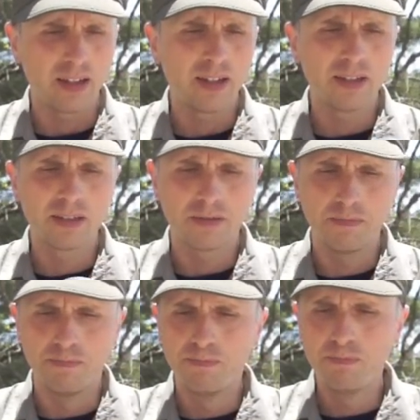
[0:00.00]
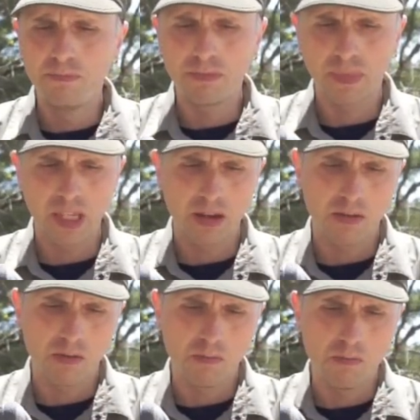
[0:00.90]
is
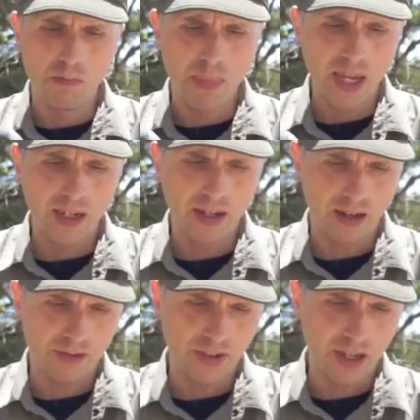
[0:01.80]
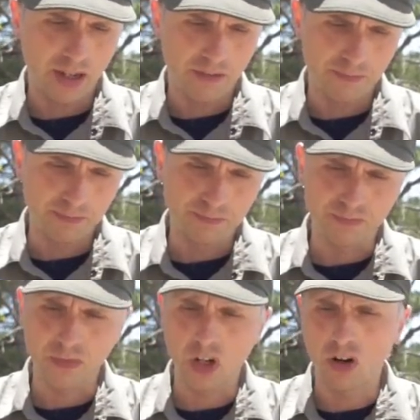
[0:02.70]
made out of a
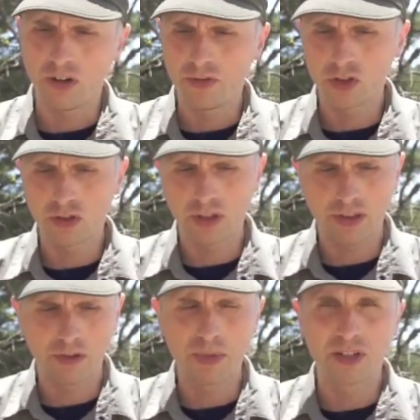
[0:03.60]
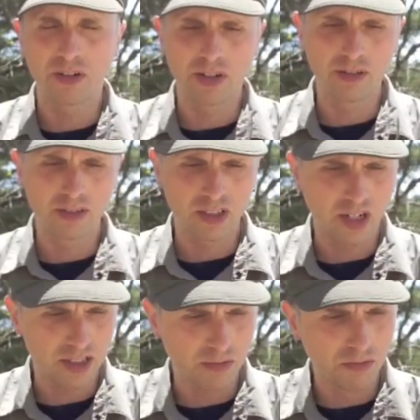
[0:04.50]
artificial leather material. It's
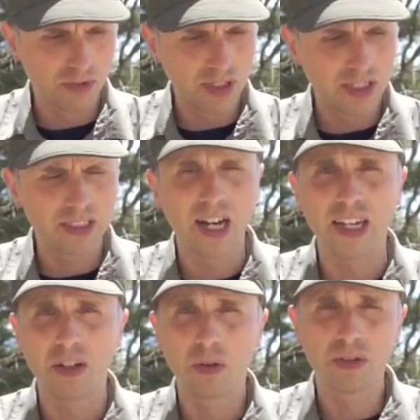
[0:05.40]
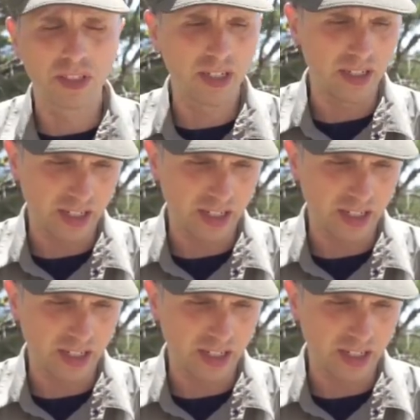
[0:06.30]
got some really tiny holes in it.